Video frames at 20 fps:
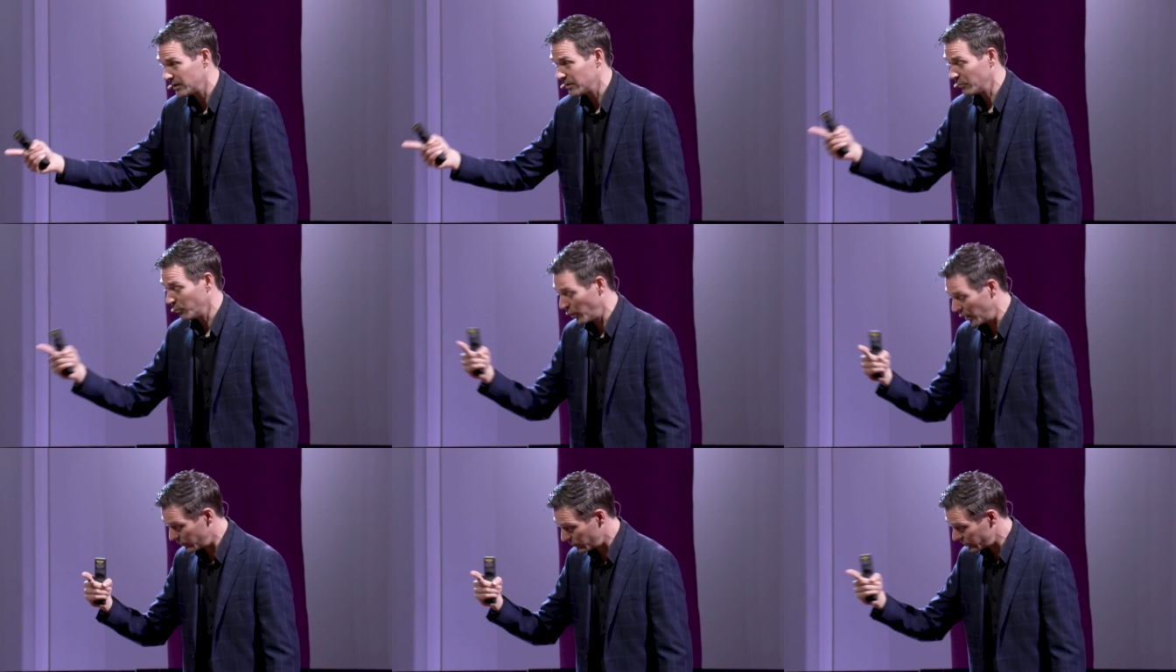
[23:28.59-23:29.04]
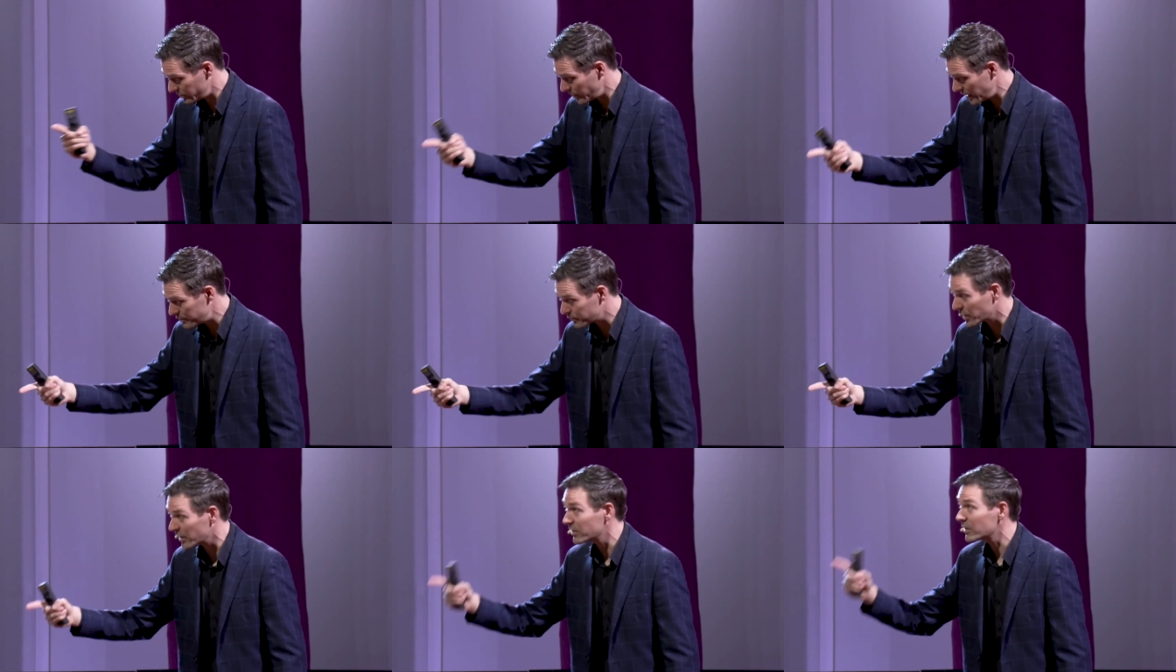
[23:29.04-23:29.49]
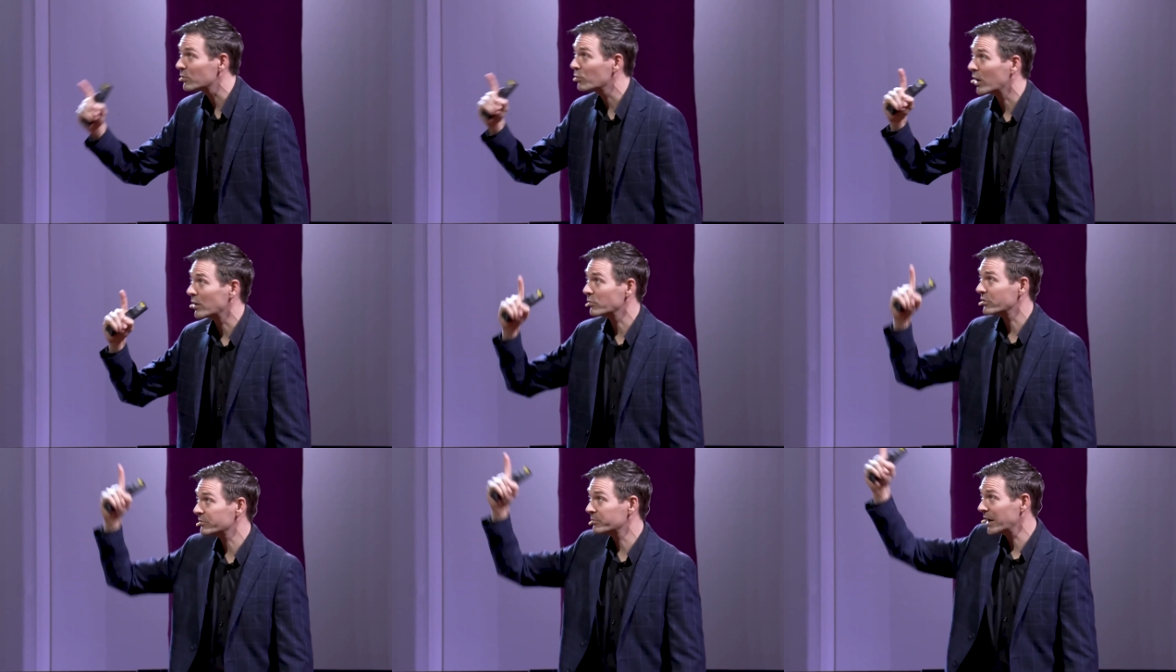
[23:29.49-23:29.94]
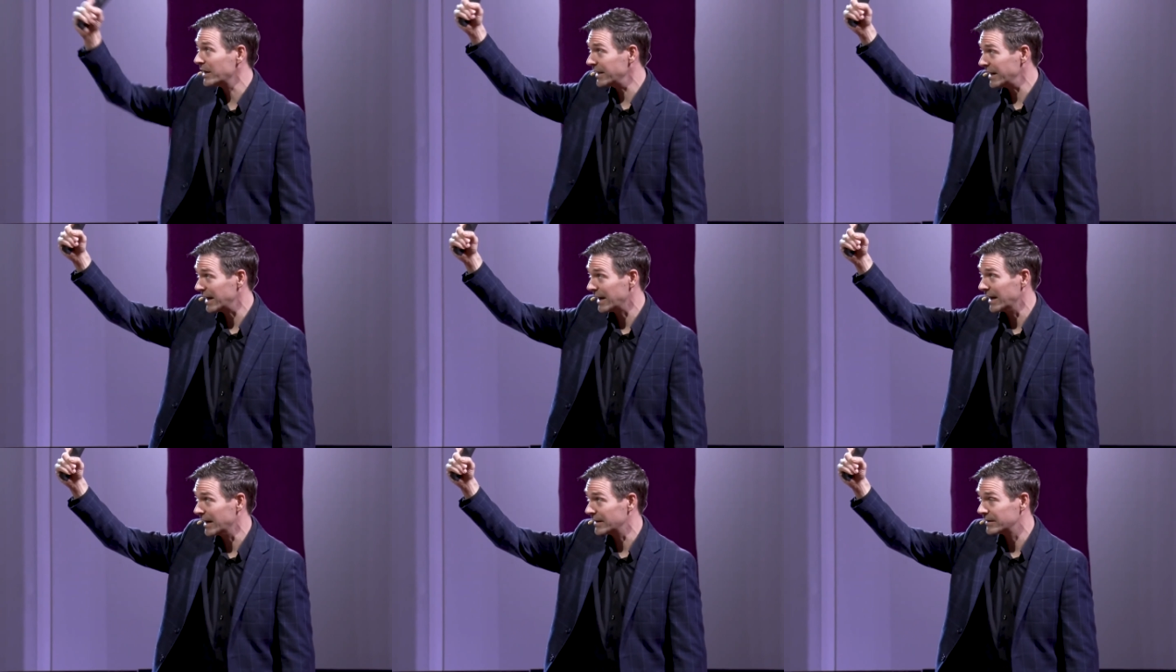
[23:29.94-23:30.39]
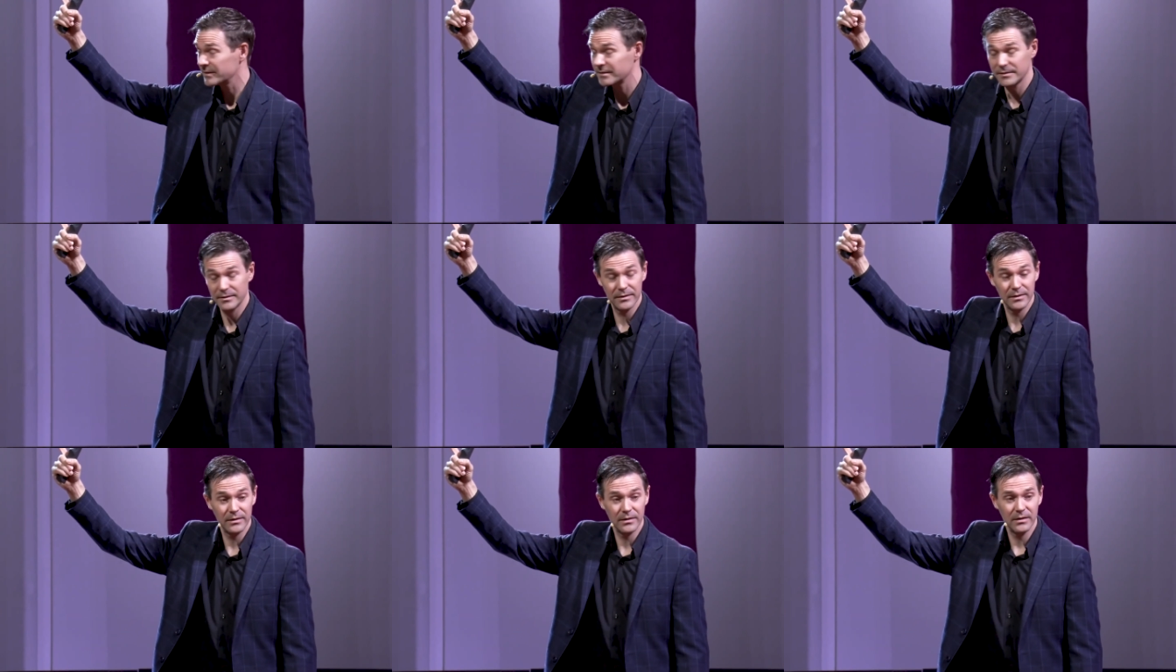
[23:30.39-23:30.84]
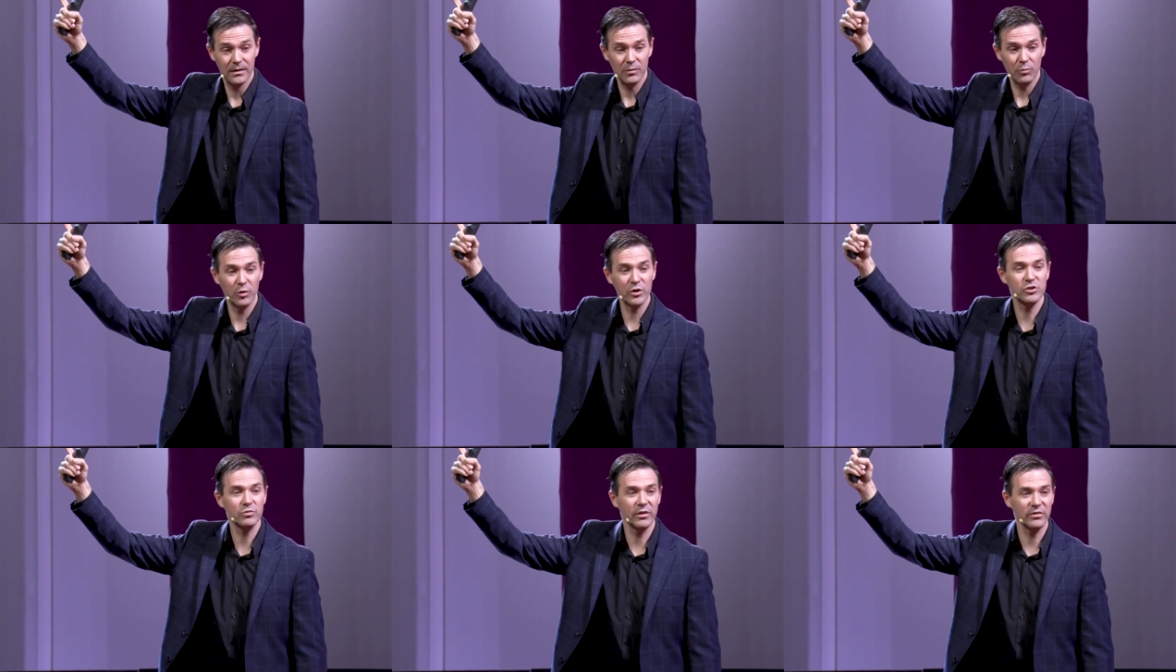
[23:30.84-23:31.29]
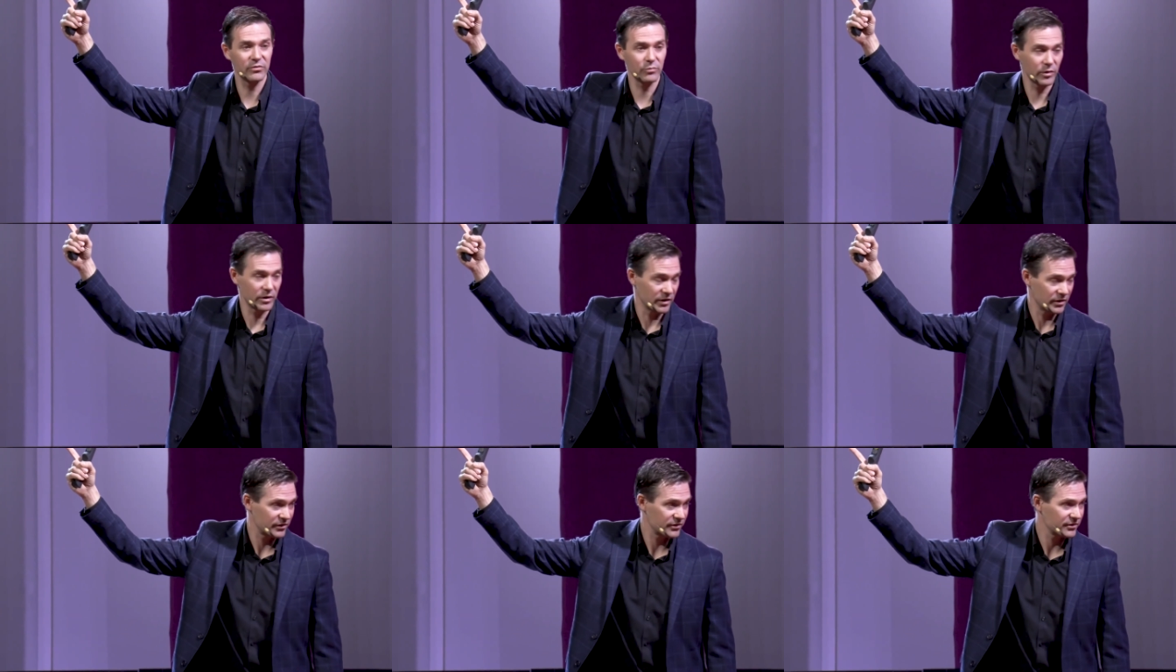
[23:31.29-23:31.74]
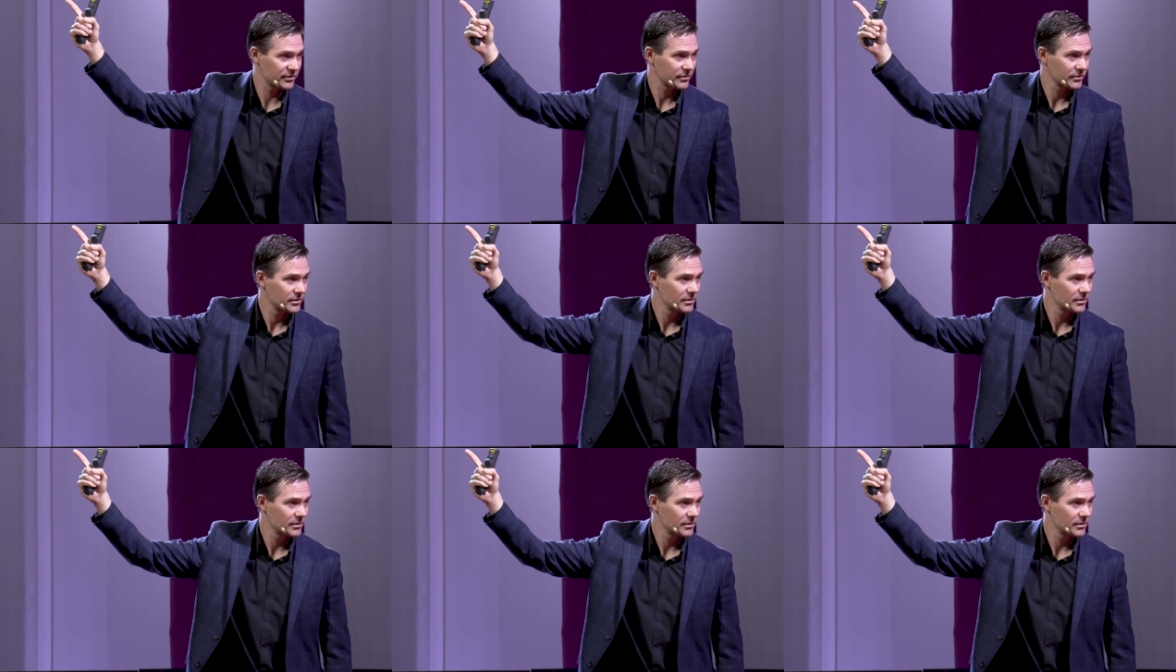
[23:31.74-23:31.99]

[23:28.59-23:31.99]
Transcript: One was my brother, one was my dad. Which one's worse?